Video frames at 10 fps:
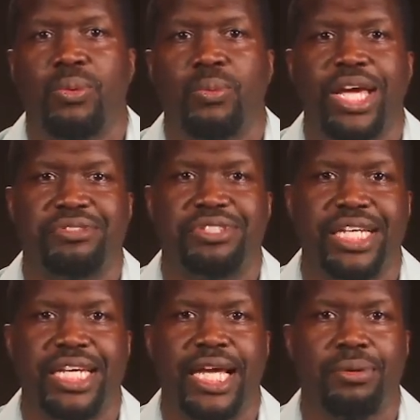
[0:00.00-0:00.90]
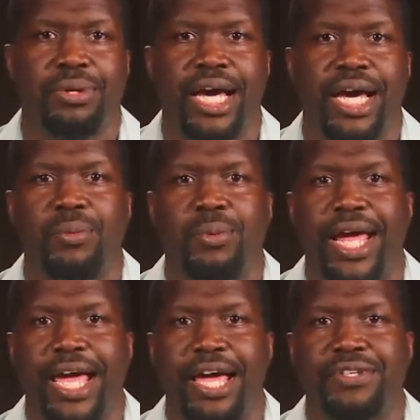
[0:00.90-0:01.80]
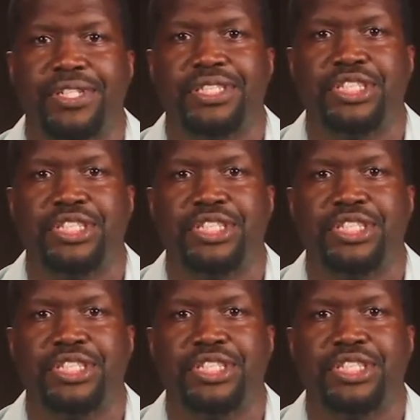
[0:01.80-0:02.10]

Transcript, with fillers: we have seen how God will have us